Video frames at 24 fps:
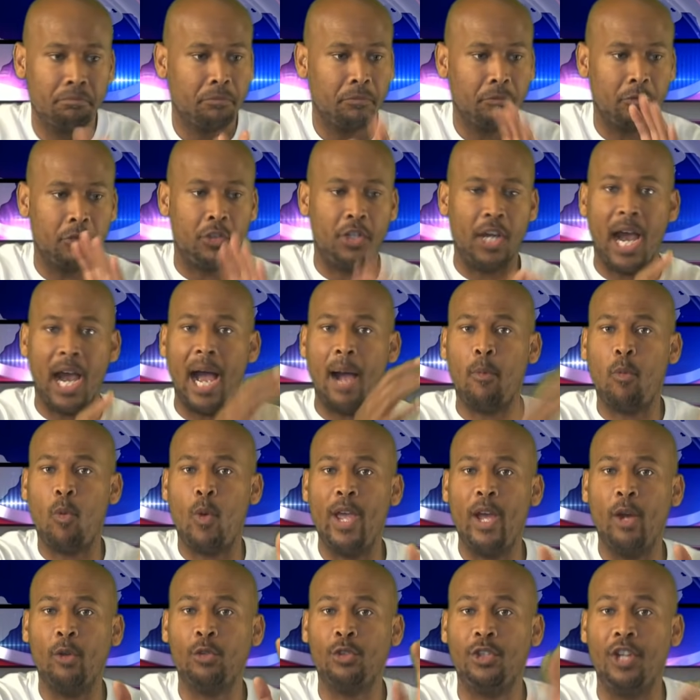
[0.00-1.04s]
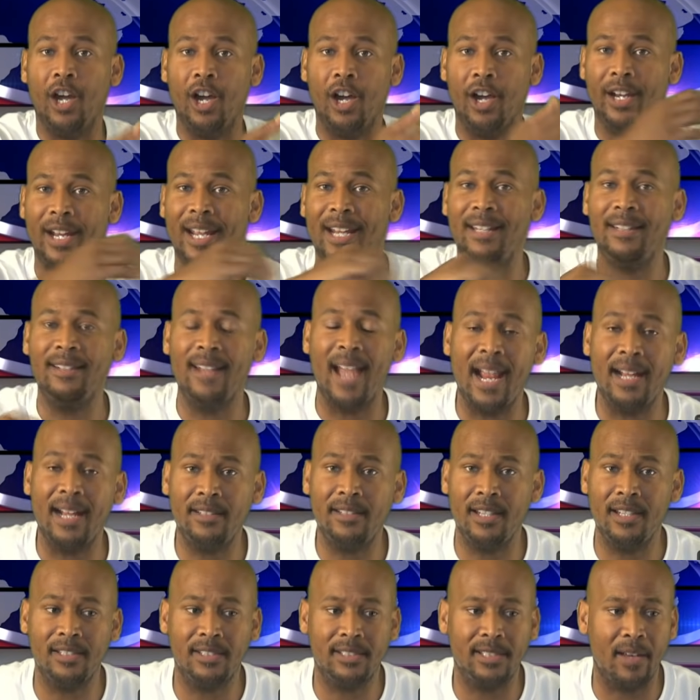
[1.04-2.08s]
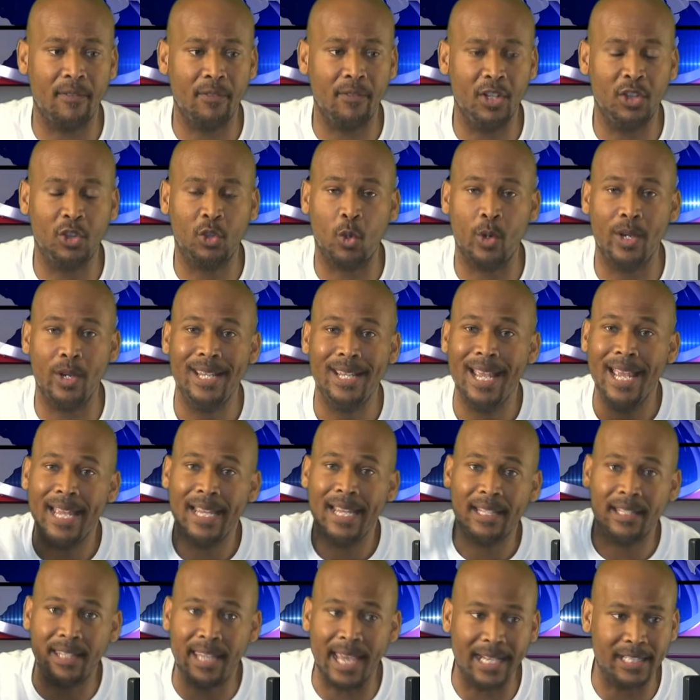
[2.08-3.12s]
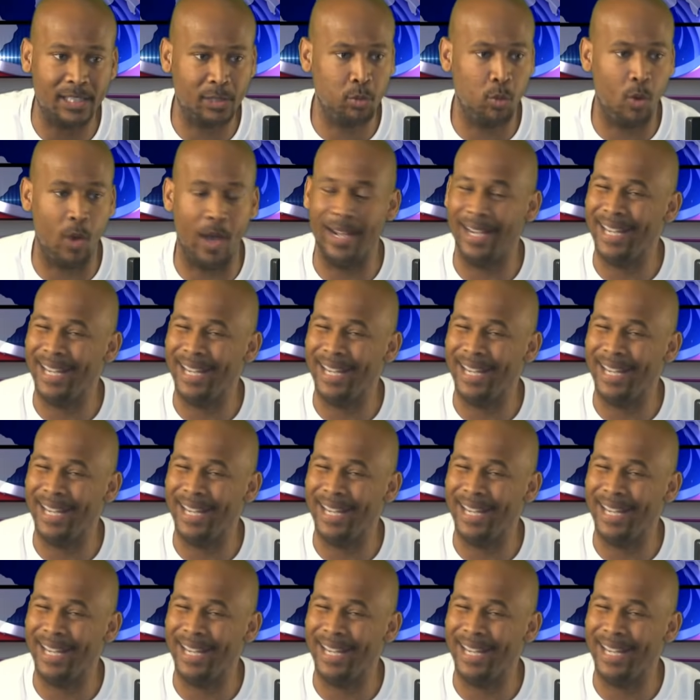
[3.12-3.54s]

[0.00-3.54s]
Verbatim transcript: Job well done. In 1973, guess what?